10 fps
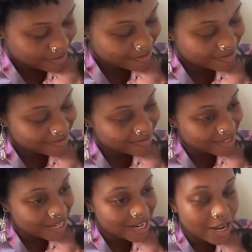
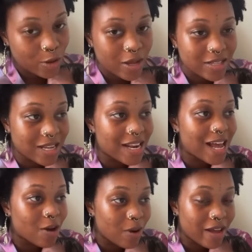Mm, and now you get
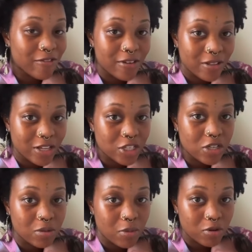now I feel that
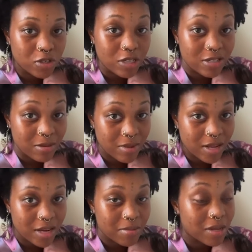she's emotionally
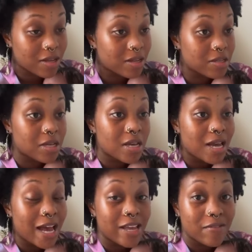stimulated because
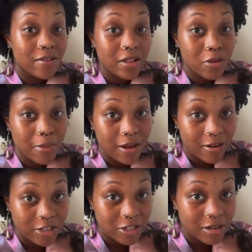I can feel it through my
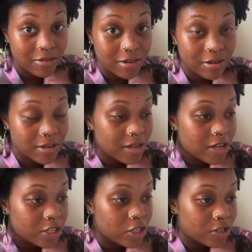heart chakra.
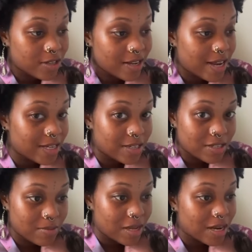She just connected
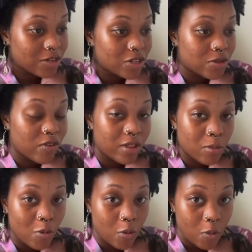to me and now she's
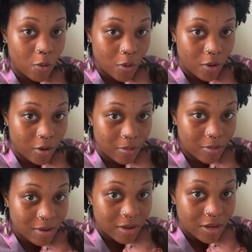feeling more
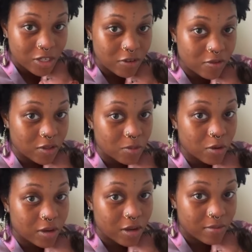warm. She feels
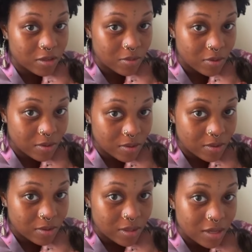more
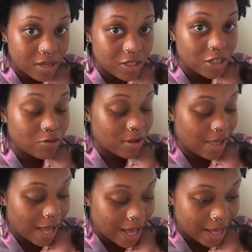comfortable. She's
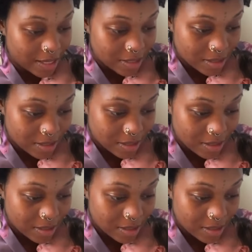relaxed.